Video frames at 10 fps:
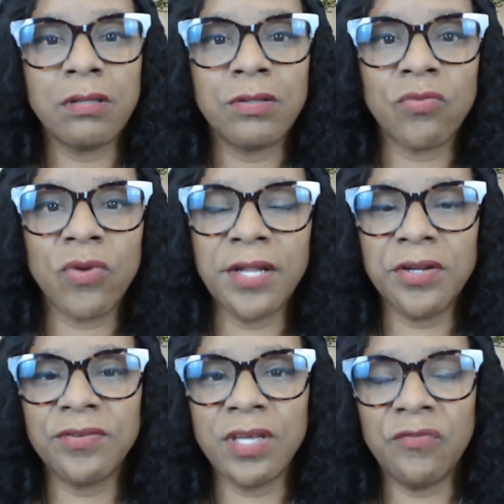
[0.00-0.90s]
surround
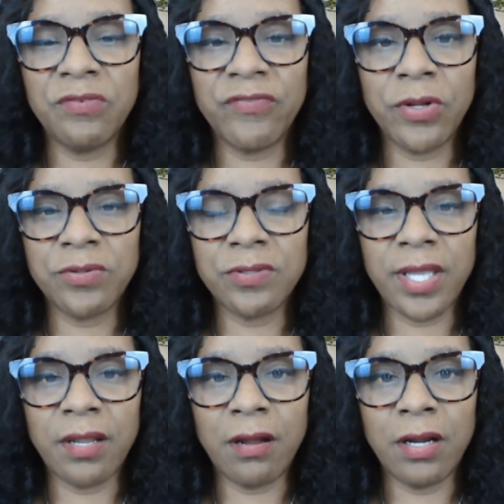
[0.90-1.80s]
yourself with folks
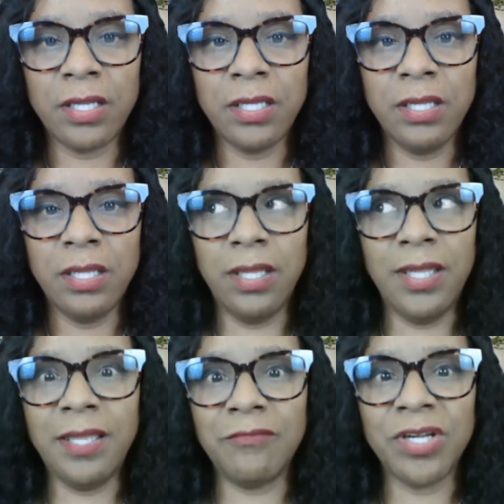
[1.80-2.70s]
that are
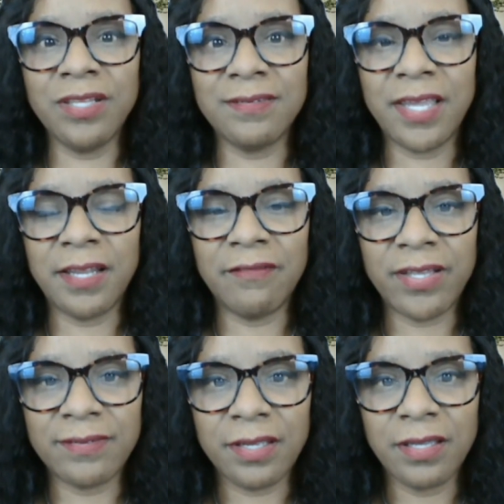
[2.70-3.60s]
in real estate
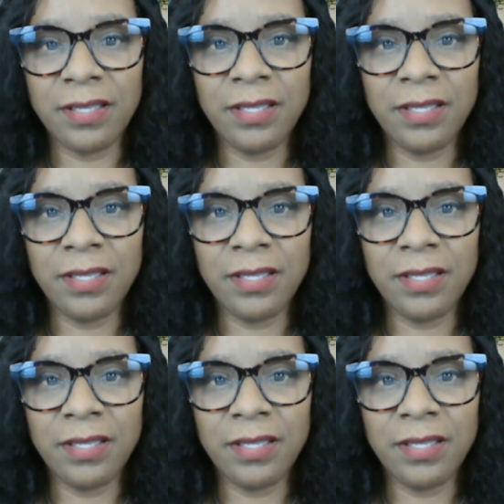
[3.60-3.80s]
investing.